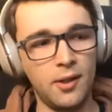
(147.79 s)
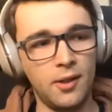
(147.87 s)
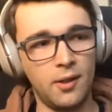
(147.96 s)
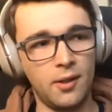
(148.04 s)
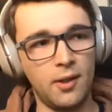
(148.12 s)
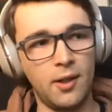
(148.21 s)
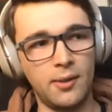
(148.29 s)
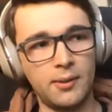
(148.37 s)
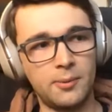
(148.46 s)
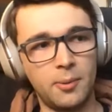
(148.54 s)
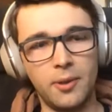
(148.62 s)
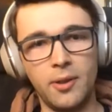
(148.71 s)
I
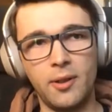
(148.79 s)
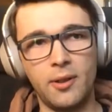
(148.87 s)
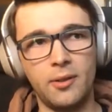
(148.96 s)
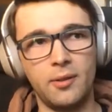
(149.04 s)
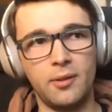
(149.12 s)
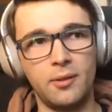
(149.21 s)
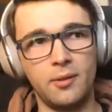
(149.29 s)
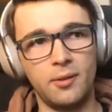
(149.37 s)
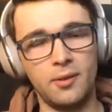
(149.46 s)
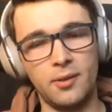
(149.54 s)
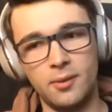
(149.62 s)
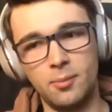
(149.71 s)
was working
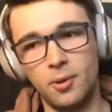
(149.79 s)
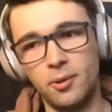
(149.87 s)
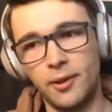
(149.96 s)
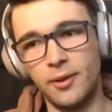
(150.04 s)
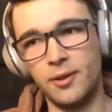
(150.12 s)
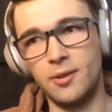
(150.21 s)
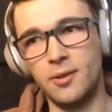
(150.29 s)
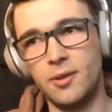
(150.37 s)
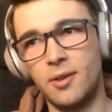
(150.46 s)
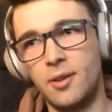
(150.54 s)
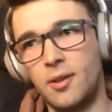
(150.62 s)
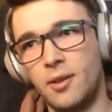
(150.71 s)
in small
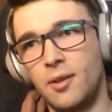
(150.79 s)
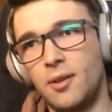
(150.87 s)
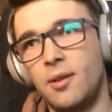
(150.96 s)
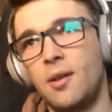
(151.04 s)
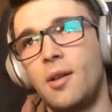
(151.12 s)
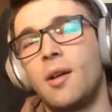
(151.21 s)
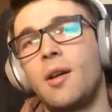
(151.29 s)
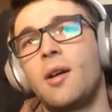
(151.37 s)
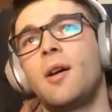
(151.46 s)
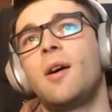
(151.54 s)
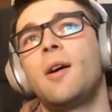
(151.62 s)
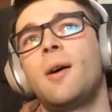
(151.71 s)
agency
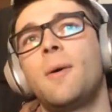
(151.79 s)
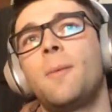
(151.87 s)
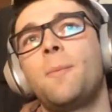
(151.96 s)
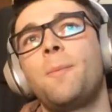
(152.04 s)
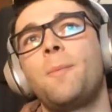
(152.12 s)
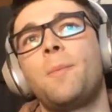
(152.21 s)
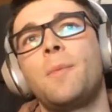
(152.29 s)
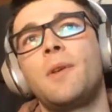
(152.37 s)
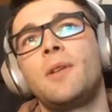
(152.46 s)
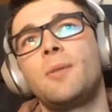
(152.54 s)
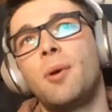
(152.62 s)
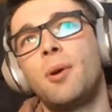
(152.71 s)

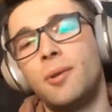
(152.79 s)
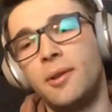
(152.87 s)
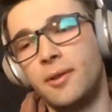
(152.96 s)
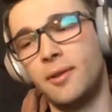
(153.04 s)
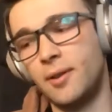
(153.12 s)
in Poland,